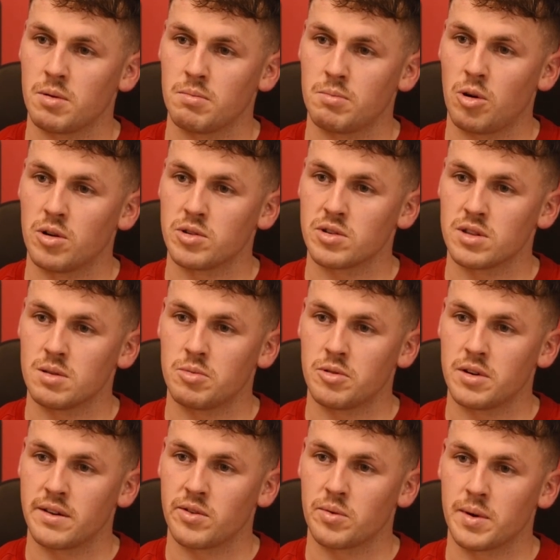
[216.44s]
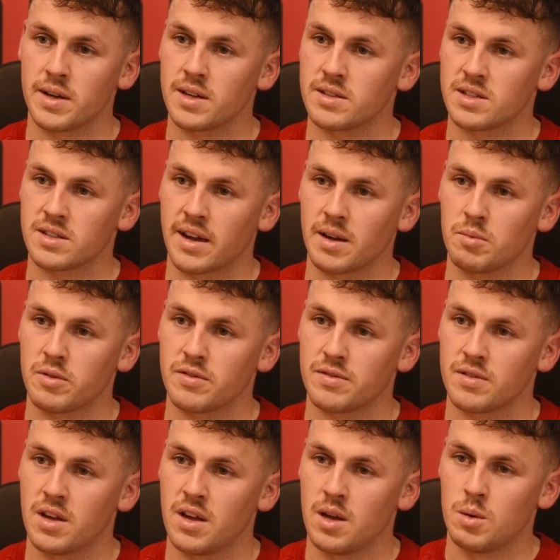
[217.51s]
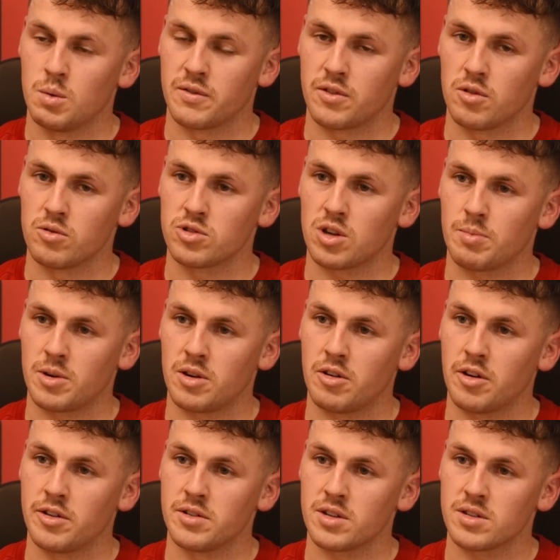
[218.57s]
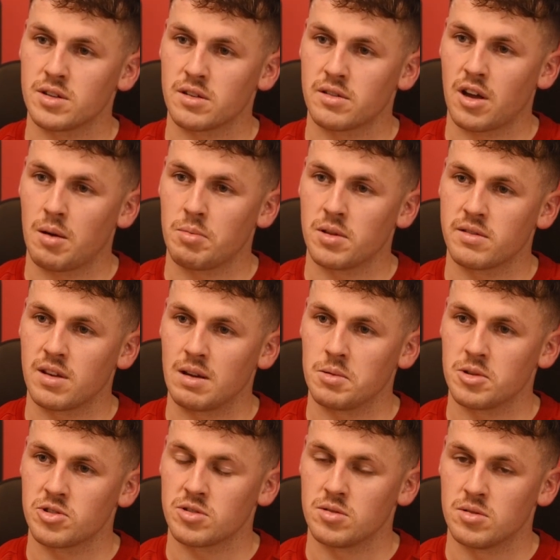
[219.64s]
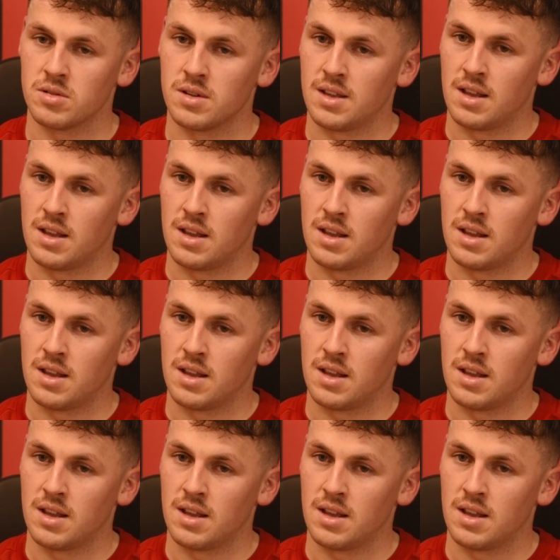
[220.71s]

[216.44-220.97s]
putting points on the board every week and staying with those up and around us at the top of the table. So